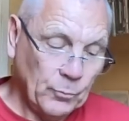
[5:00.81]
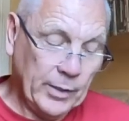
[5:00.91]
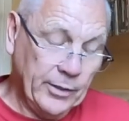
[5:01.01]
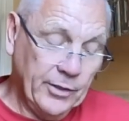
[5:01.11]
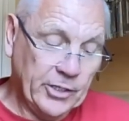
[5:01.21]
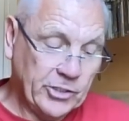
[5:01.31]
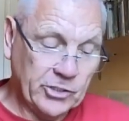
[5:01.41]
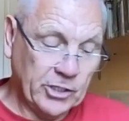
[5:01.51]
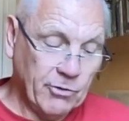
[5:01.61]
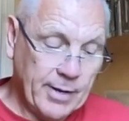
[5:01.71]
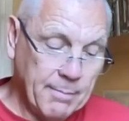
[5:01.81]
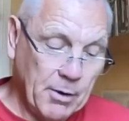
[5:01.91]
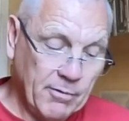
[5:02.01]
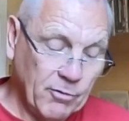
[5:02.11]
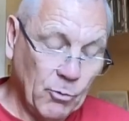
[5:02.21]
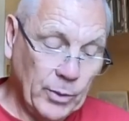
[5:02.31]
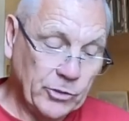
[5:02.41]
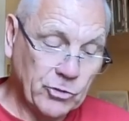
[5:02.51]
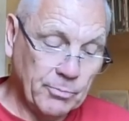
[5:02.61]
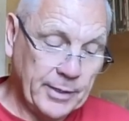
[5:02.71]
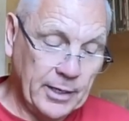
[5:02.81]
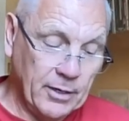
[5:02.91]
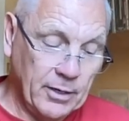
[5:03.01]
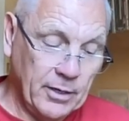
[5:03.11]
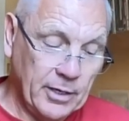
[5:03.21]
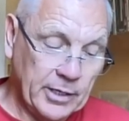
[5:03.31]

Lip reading: whether this is a career move or with somebody